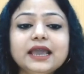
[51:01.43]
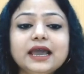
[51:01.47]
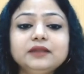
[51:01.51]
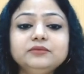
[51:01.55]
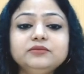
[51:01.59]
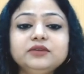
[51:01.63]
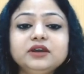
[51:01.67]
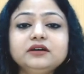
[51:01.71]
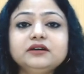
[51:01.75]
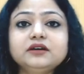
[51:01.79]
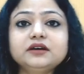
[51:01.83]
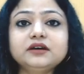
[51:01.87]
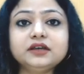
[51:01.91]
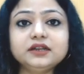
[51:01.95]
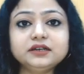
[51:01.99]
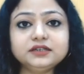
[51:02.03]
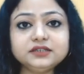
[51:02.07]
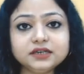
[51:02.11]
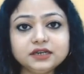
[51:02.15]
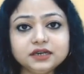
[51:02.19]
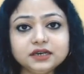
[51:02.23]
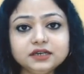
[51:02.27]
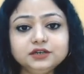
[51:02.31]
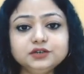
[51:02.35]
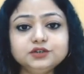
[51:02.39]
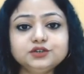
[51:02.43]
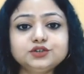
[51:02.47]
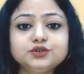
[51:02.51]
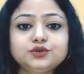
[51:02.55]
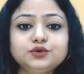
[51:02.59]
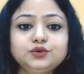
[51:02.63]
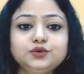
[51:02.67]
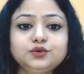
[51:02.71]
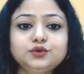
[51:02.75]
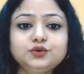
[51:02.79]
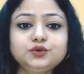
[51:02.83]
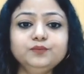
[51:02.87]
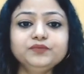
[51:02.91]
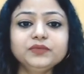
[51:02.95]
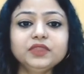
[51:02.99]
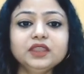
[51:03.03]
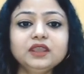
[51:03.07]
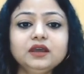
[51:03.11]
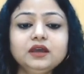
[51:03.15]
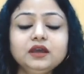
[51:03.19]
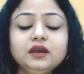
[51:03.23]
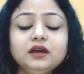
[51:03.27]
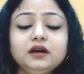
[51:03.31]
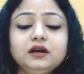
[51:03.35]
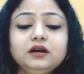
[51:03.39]
can be critical to
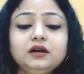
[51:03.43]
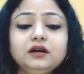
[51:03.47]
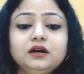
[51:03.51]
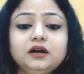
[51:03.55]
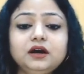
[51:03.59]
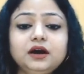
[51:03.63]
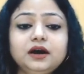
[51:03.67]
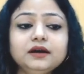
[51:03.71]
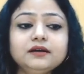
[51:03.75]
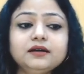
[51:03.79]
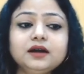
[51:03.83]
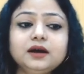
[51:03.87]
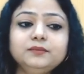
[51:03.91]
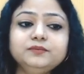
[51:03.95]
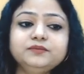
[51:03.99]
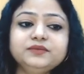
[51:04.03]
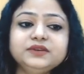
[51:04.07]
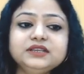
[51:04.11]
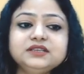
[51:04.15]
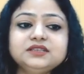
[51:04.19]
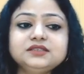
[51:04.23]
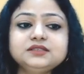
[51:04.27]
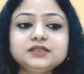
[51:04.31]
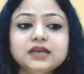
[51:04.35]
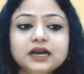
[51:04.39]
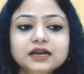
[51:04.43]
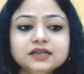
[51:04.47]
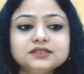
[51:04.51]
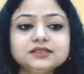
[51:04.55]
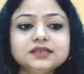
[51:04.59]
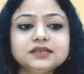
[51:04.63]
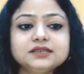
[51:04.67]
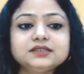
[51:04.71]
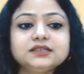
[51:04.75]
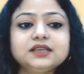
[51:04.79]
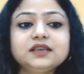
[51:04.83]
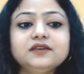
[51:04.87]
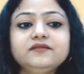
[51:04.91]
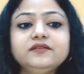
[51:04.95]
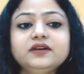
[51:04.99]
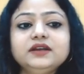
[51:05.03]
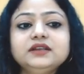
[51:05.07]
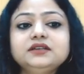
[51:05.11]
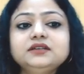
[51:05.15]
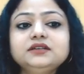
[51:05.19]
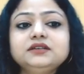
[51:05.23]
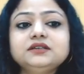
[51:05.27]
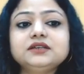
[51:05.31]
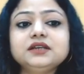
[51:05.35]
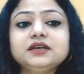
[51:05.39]
a company's success
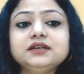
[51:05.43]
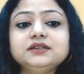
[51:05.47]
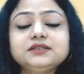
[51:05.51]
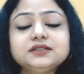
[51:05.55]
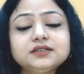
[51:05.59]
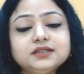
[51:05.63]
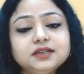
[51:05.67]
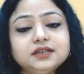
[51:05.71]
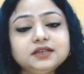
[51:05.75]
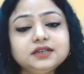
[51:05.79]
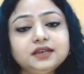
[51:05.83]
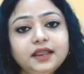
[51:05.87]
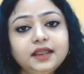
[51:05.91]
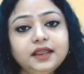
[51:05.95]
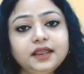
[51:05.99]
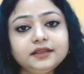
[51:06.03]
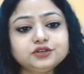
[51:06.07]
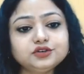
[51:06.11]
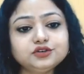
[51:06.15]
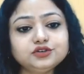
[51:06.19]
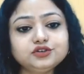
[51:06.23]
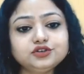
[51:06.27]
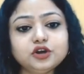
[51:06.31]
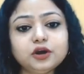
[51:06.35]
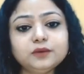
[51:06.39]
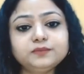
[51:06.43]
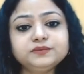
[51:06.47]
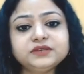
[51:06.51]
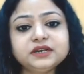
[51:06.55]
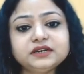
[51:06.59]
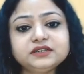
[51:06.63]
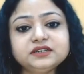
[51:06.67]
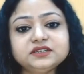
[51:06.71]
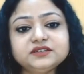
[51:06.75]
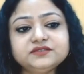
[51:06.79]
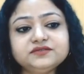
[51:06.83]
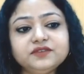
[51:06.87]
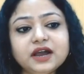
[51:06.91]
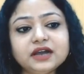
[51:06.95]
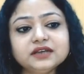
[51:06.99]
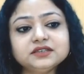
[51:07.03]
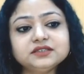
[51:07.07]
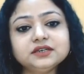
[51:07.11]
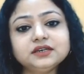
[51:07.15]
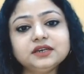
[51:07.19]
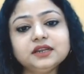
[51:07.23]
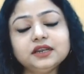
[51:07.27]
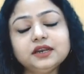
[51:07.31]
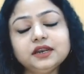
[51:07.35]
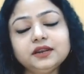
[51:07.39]
given its links to job
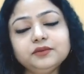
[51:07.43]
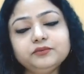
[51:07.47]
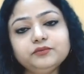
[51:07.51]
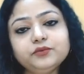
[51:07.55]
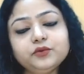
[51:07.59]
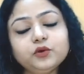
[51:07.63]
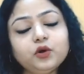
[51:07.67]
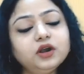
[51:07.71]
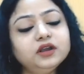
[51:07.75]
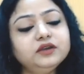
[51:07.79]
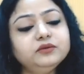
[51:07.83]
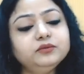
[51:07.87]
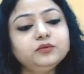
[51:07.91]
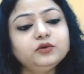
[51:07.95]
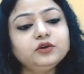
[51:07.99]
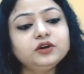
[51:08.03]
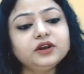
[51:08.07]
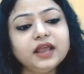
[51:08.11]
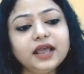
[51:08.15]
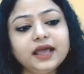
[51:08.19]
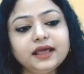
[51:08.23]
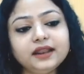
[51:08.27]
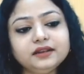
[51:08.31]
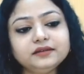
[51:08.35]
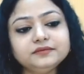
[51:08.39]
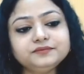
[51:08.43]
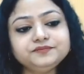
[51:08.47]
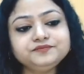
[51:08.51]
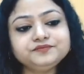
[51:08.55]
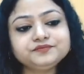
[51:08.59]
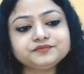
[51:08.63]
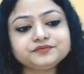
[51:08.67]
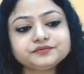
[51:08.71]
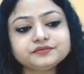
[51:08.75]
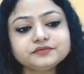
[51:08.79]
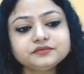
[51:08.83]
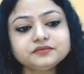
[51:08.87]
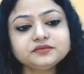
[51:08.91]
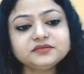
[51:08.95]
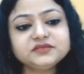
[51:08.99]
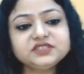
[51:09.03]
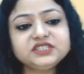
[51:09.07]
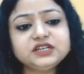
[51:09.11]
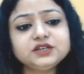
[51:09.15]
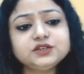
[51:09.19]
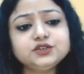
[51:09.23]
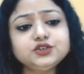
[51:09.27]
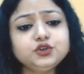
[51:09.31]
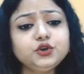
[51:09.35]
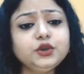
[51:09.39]
satisfaction and employee morale.
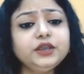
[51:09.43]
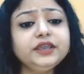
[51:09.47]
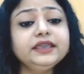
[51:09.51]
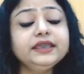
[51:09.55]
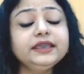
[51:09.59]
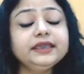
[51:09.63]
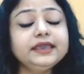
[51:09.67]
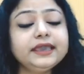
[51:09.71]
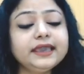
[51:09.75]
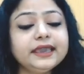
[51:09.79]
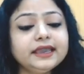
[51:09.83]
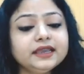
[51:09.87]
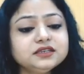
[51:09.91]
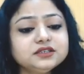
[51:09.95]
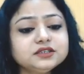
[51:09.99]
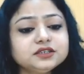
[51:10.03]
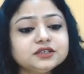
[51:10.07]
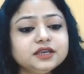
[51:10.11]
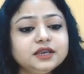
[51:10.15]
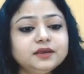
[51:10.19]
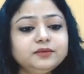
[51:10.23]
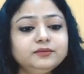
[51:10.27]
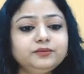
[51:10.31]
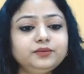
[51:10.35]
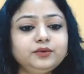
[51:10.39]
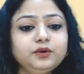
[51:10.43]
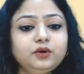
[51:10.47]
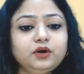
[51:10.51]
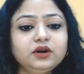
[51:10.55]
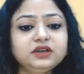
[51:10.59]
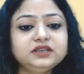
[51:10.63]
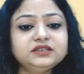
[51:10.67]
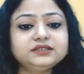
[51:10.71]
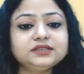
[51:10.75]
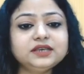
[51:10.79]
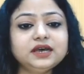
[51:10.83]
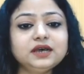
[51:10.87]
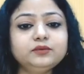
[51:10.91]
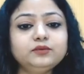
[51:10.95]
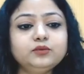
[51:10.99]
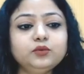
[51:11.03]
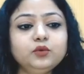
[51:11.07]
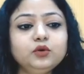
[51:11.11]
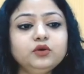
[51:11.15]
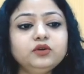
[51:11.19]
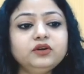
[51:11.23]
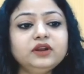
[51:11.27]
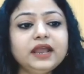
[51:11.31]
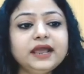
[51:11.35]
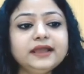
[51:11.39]
So, engaged employees are
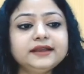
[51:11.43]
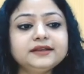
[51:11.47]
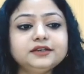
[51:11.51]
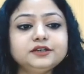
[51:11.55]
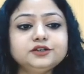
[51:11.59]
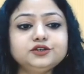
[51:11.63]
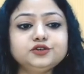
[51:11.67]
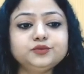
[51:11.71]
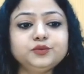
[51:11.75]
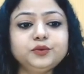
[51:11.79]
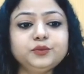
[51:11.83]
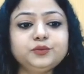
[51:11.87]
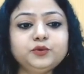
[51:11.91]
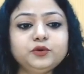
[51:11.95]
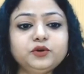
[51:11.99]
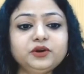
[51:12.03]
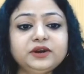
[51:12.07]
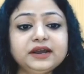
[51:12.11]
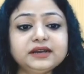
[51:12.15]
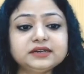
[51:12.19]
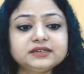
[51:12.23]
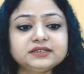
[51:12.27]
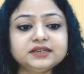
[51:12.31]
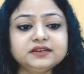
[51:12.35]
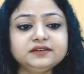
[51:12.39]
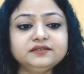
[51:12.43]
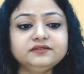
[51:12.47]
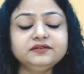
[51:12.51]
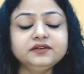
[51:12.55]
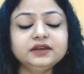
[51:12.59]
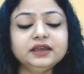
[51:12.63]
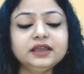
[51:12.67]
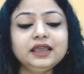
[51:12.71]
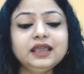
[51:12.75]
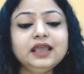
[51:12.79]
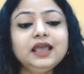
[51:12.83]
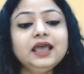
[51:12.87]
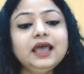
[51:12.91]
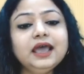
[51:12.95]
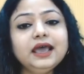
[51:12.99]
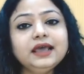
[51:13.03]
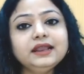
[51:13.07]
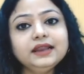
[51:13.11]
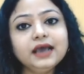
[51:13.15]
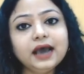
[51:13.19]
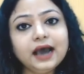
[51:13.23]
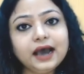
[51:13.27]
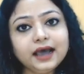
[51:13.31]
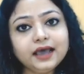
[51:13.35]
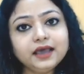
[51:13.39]
more likely to be productive
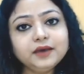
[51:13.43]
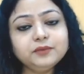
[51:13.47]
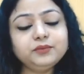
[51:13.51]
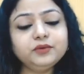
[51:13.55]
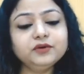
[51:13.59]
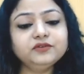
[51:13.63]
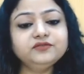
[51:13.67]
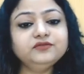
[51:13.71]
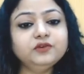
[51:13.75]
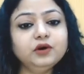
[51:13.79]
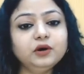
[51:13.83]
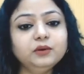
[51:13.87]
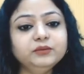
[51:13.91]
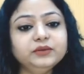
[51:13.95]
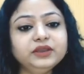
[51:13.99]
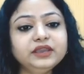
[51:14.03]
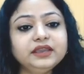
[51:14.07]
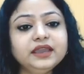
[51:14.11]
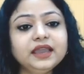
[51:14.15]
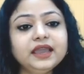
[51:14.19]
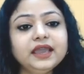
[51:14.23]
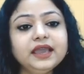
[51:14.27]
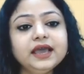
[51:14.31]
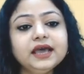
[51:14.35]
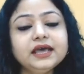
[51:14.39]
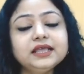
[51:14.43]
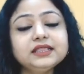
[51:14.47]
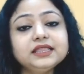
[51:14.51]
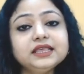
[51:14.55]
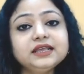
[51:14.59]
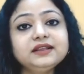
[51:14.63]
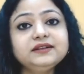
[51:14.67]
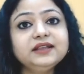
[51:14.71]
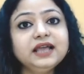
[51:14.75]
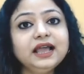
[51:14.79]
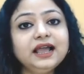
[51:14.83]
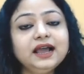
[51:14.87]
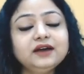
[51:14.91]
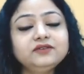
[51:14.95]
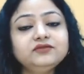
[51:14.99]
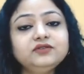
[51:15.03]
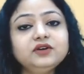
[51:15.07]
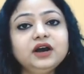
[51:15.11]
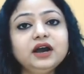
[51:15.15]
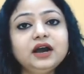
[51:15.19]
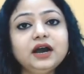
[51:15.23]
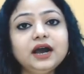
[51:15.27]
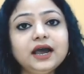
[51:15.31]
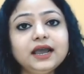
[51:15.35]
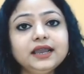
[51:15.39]
and higher performing, and they'll have a
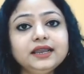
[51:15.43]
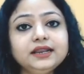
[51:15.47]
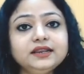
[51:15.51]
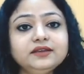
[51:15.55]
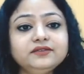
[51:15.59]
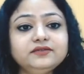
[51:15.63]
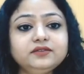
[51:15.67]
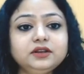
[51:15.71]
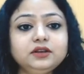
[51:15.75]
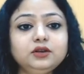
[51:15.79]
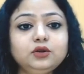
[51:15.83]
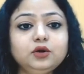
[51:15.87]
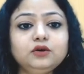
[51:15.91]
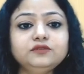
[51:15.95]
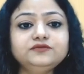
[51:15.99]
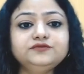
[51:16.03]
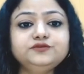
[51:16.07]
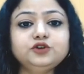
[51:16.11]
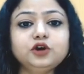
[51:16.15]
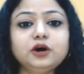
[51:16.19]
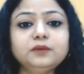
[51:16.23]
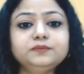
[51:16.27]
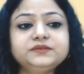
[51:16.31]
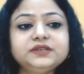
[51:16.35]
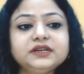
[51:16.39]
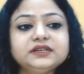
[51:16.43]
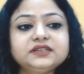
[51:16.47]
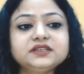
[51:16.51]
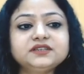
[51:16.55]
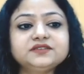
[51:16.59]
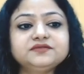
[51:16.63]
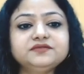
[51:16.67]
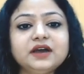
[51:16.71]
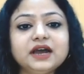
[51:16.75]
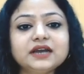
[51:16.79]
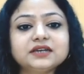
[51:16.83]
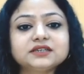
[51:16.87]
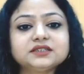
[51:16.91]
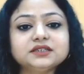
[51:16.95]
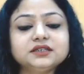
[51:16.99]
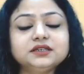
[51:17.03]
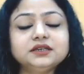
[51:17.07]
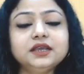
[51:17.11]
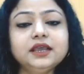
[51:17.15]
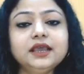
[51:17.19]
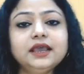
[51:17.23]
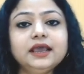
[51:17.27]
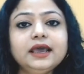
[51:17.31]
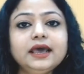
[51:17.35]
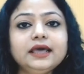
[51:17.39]
high level of job
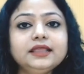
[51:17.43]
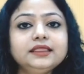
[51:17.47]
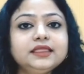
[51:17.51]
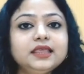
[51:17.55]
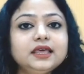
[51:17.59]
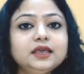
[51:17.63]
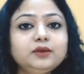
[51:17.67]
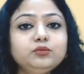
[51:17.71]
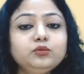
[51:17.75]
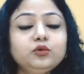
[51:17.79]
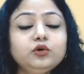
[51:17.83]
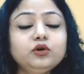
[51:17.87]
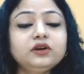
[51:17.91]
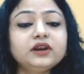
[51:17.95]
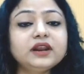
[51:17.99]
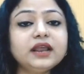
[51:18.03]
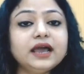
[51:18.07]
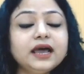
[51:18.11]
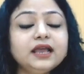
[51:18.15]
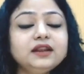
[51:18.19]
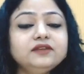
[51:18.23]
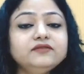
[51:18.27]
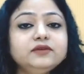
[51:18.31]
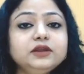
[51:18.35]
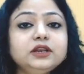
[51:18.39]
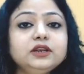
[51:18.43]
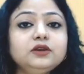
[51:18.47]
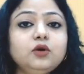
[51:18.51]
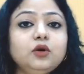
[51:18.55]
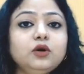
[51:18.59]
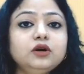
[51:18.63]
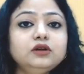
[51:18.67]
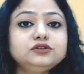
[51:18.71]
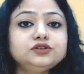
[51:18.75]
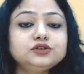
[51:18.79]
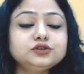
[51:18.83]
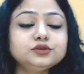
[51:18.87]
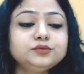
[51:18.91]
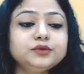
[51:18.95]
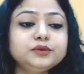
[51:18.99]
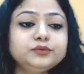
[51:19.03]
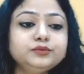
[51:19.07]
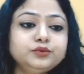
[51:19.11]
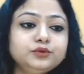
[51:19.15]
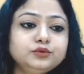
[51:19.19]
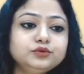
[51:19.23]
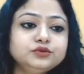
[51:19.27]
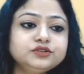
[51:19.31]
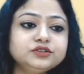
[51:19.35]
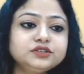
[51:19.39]
satisfaction, and their morale will also
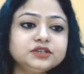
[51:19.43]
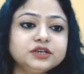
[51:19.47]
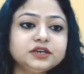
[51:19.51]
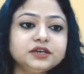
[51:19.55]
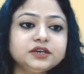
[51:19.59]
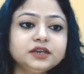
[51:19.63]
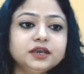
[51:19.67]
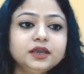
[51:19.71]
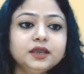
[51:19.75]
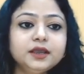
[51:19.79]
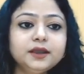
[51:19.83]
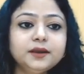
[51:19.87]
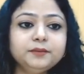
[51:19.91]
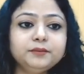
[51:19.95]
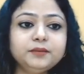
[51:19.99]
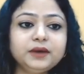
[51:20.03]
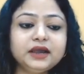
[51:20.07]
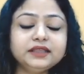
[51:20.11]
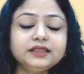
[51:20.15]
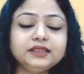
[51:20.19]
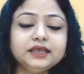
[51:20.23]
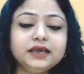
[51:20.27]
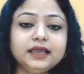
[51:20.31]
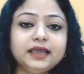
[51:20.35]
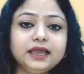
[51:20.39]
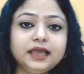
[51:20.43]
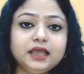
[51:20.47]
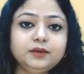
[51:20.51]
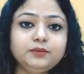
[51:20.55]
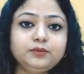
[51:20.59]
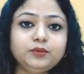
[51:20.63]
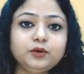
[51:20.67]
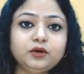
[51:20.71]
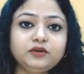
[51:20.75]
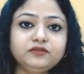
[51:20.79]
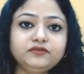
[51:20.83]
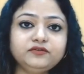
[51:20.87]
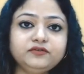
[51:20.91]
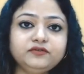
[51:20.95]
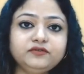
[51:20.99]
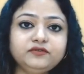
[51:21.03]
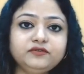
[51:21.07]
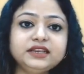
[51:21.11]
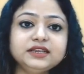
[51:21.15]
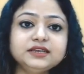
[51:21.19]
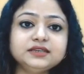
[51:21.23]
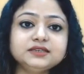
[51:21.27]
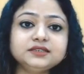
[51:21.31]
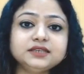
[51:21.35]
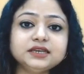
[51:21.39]
be boosted by the help of
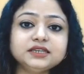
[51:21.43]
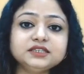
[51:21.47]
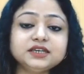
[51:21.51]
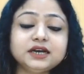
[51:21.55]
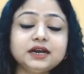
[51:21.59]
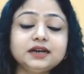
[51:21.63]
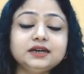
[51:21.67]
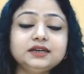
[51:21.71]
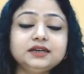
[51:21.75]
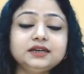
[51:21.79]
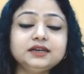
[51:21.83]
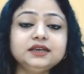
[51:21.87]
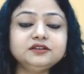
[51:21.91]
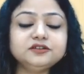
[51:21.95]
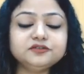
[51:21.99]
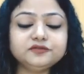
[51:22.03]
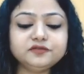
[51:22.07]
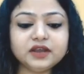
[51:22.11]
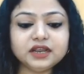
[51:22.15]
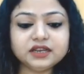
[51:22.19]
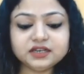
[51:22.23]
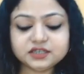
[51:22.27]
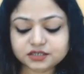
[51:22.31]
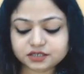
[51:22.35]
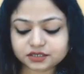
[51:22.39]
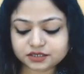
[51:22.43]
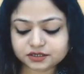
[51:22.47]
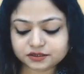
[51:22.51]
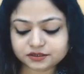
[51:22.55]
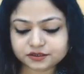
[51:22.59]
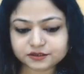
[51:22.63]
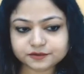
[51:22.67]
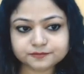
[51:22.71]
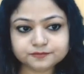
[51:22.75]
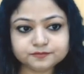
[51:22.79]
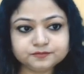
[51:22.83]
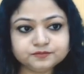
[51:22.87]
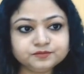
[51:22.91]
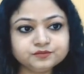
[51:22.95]
various HRD interventions.